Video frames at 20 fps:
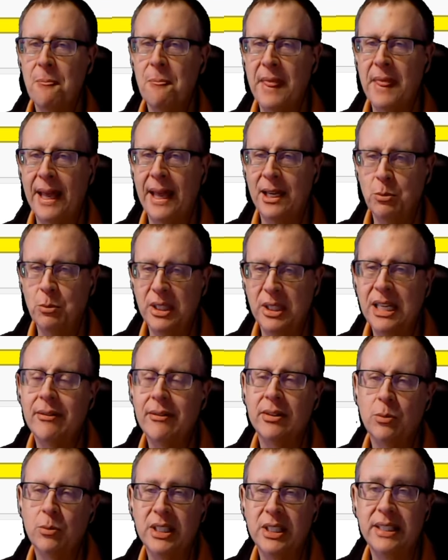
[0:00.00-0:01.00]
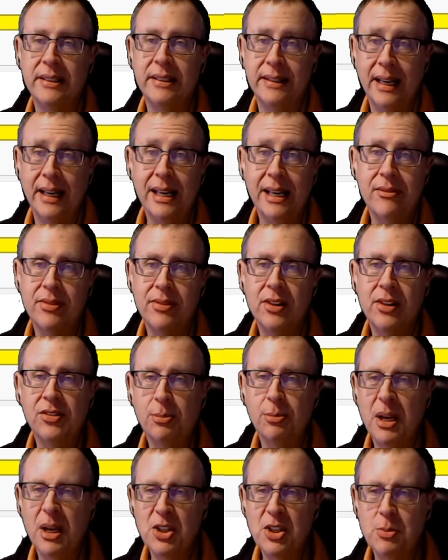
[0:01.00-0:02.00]
And we didn't have this
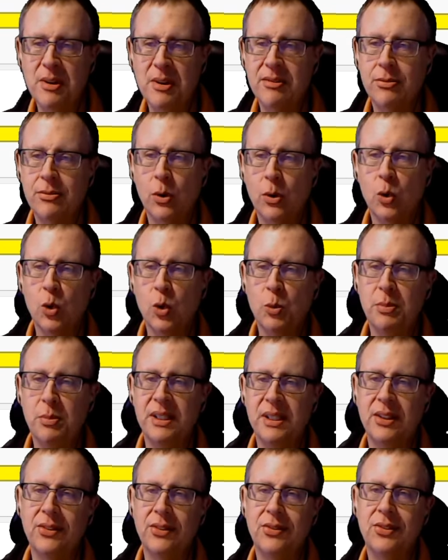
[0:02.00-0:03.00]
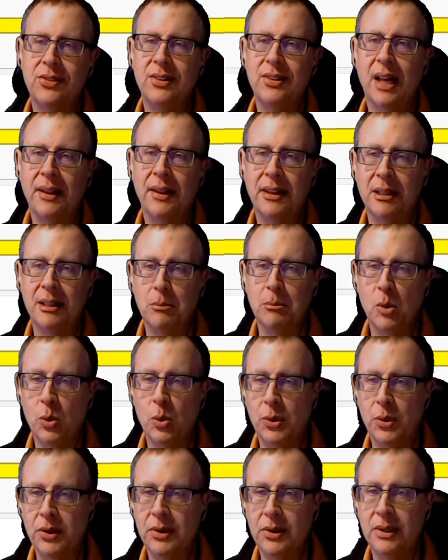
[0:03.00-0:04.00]
mesh before, but it's nothing more
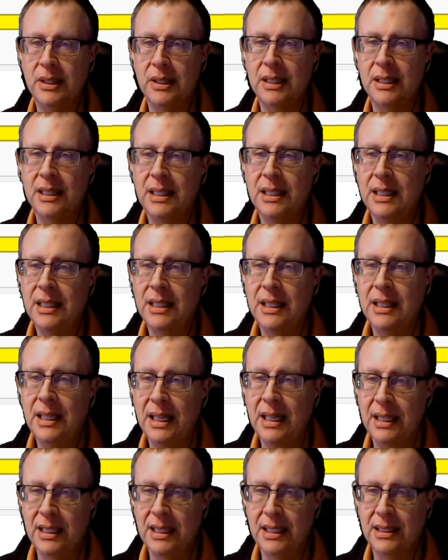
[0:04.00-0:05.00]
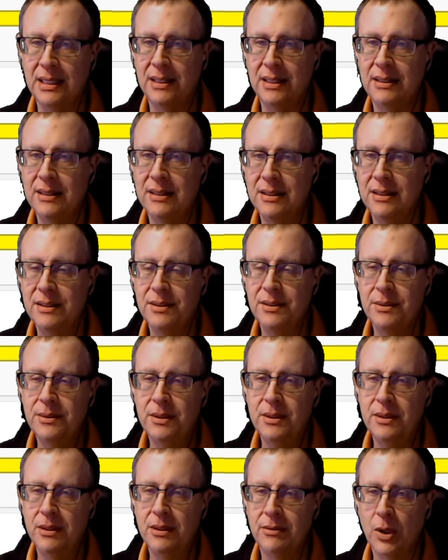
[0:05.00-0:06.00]
than the
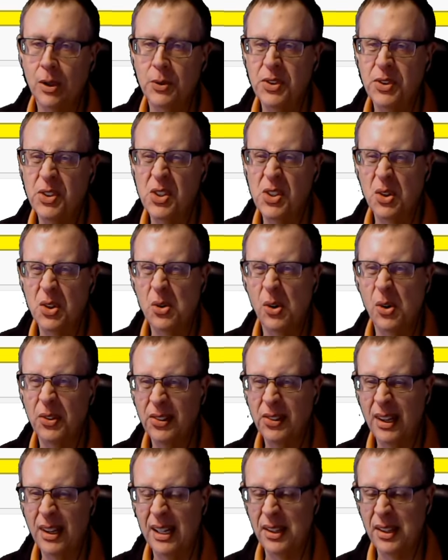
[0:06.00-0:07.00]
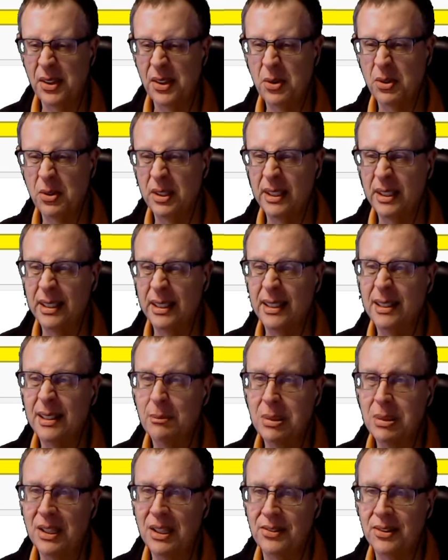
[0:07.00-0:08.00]
voltage across R3
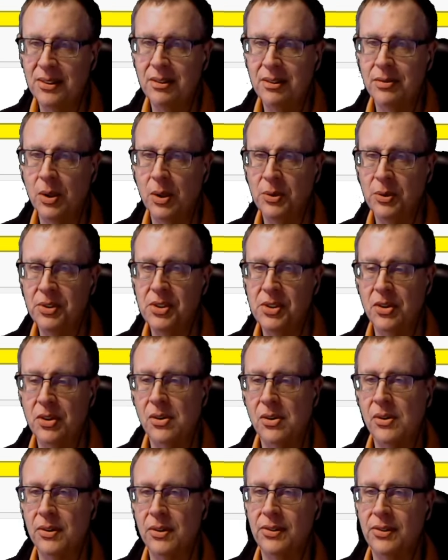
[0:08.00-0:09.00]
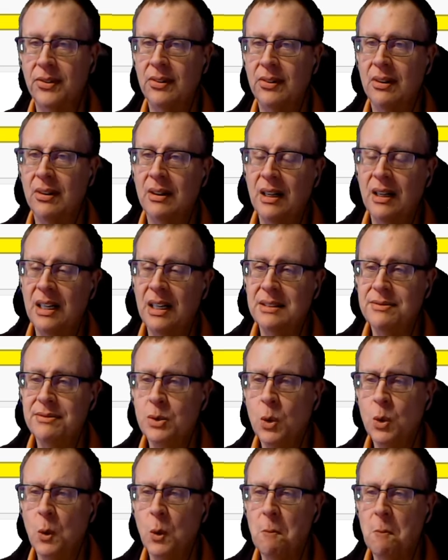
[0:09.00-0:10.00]
plus the voltage across
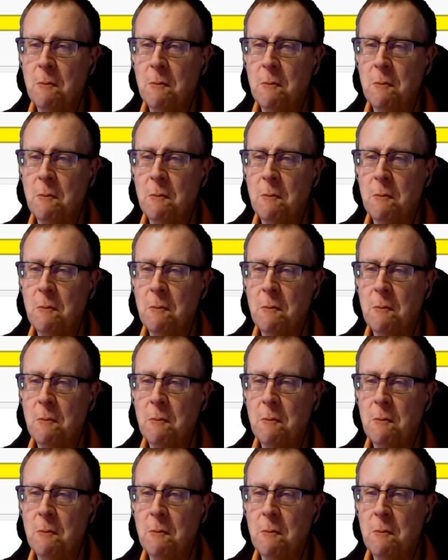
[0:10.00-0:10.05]
R4.